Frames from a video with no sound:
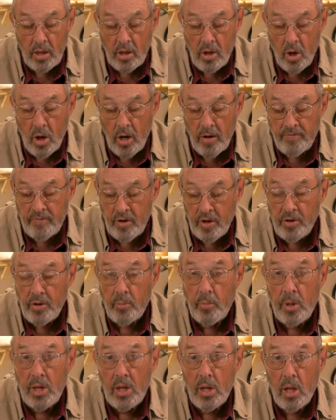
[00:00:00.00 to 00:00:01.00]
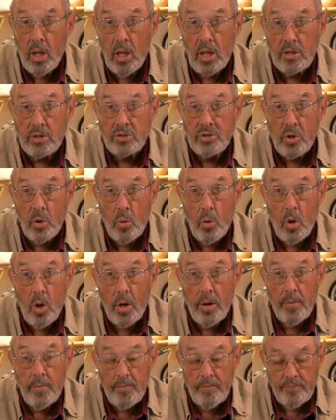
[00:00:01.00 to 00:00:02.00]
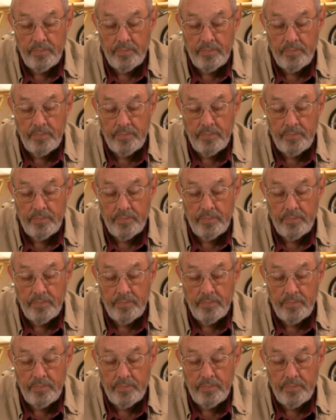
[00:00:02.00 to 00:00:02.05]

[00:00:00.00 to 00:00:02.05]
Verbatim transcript: carved underbill and so on.